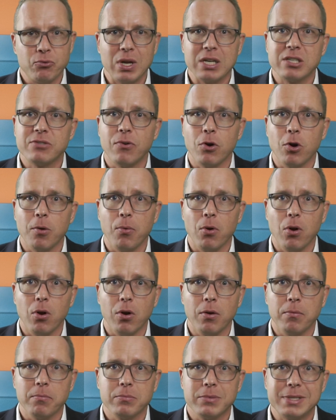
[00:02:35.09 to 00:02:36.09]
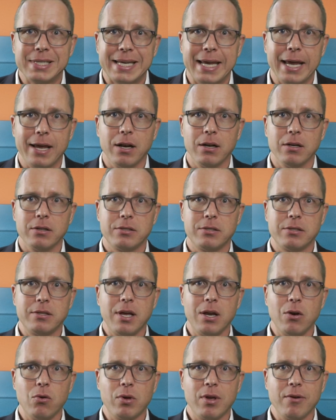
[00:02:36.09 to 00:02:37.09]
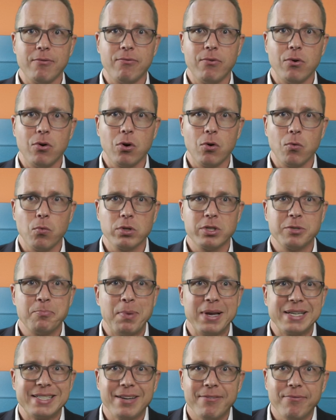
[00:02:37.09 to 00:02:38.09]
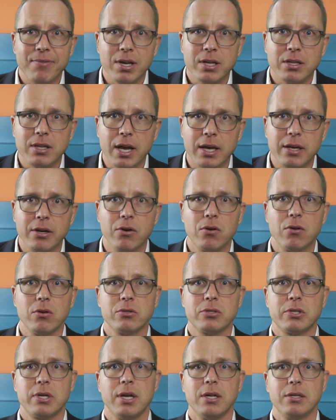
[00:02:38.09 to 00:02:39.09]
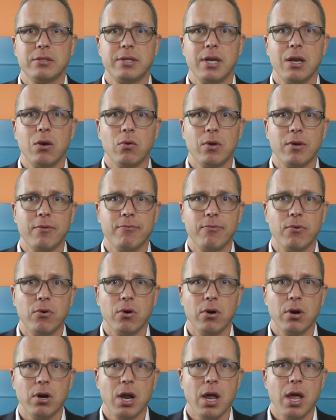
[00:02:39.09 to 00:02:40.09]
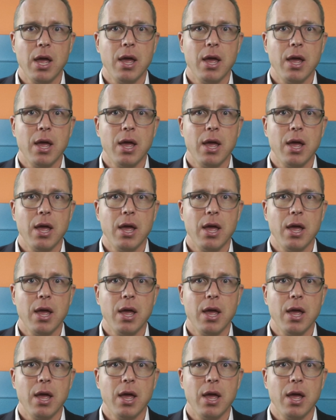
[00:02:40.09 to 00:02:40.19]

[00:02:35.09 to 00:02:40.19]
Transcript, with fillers: transferable skills they're looking for, what specific technical skills they're looking for,